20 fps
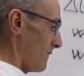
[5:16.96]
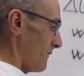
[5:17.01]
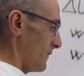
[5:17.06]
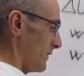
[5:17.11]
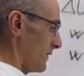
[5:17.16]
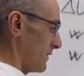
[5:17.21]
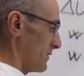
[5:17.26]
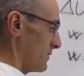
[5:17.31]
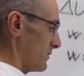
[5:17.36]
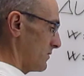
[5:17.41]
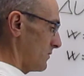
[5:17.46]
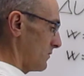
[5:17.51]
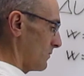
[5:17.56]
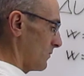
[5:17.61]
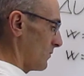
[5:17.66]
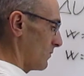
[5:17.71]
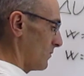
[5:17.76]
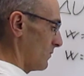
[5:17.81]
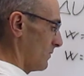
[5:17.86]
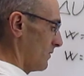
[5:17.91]

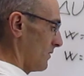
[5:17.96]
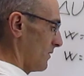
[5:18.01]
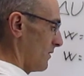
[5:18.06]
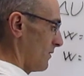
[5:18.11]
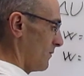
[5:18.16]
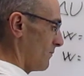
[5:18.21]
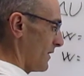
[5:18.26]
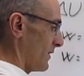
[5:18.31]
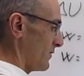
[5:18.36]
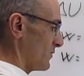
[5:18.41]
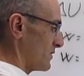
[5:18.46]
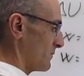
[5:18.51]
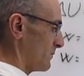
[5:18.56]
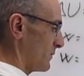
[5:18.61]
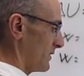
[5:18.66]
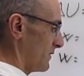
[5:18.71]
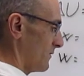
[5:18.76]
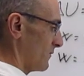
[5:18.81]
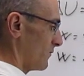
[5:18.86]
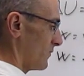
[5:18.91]
V2 minus
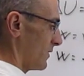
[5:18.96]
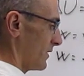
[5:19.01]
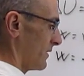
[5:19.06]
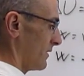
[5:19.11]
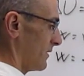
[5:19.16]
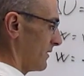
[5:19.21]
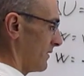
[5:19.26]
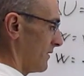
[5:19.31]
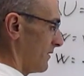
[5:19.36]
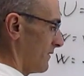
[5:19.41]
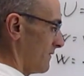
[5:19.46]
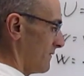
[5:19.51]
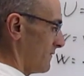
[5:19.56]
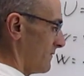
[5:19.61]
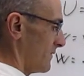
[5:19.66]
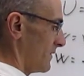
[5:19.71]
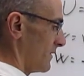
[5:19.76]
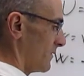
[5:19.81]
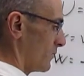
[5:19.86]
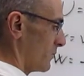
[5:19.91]
P1
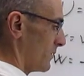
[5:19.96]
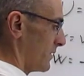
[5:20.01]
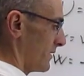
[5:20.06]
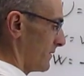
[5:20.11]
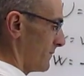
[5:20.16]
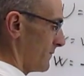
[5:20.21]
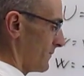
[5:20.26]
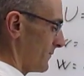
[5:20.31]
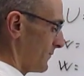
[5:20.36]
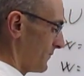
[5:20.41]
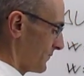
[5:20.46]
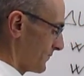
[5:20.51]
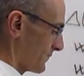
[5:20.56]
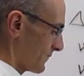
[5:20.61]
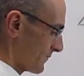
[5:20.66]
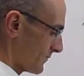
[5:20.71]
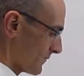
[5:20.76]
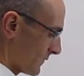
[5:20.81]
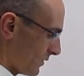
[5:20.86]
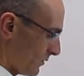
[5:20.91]
V1.
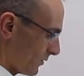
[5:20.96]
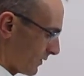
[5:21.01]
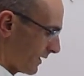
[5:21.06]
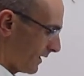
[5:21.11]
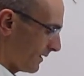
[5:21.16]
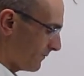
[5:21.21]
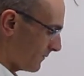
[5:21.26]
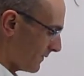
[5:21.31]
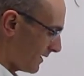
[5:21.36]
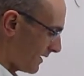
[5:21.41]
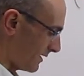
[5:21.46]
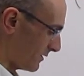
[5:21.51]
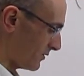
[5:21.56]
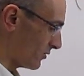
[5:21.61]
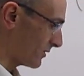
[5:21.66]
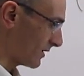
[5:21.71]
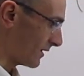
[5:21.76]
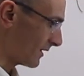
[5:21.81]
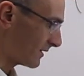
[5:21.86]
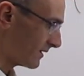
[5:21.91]
Okay, and you
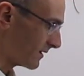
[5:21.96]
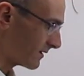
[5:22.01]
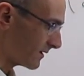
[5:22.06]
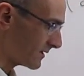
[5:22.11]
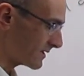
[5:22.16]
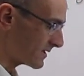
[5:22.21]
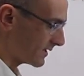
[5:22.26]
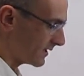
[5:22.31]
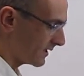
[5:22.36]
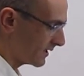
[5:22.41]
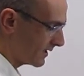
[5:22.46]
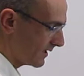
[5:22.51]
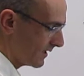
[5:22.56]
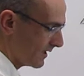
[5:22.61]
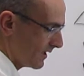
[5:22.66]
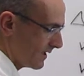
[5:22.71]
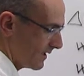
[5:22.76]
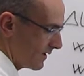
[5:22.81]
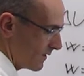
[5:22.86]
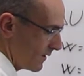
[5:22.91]
can clearly see
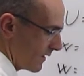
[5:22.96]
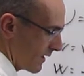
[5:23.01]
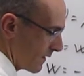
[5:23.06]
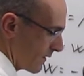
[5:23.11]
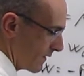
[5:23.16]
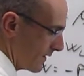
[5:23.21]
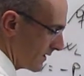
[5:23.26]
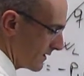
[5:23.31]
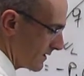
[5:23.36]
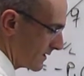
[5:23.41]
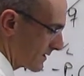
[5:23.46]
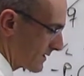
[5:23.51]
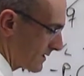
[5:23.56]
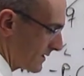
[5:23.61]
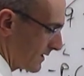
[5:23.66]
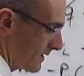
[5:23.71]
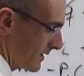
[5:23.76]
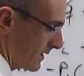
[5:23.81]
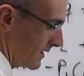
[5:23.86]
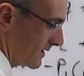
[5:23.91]
that this
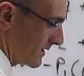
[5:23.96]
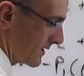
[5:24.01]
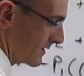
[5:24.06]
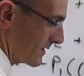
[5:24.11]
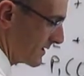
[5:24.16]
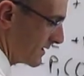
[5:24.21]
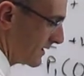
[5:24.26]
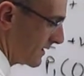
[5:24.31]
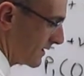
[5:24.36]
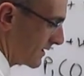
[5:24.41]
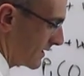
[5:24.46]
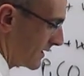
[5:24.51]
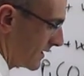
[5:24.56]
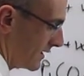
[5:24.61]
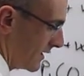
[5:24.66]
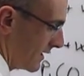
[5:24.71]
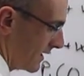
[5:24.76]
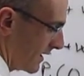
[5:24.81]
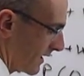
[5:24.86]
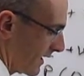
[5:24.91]
is indeed
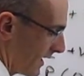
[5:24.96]
an